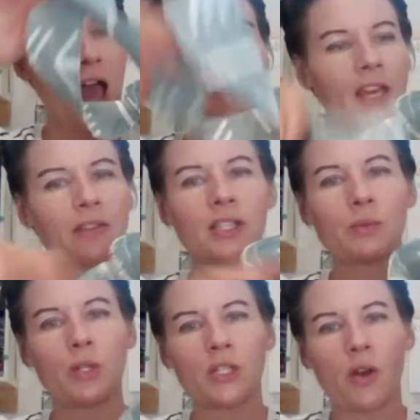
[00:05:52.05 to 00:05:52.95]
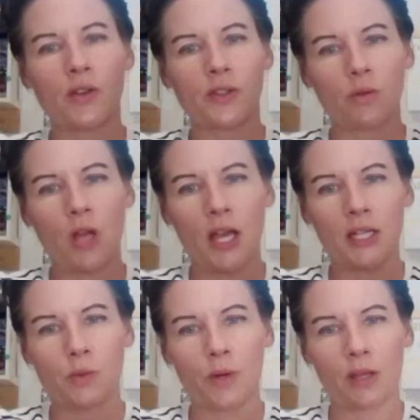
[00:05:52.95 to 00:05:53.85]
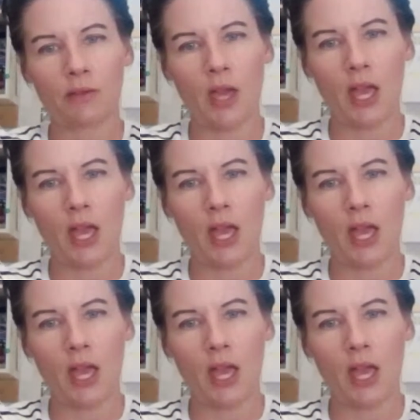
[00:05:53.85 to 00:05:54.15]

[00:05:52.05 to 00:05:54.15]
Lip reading: And then this one is also lined with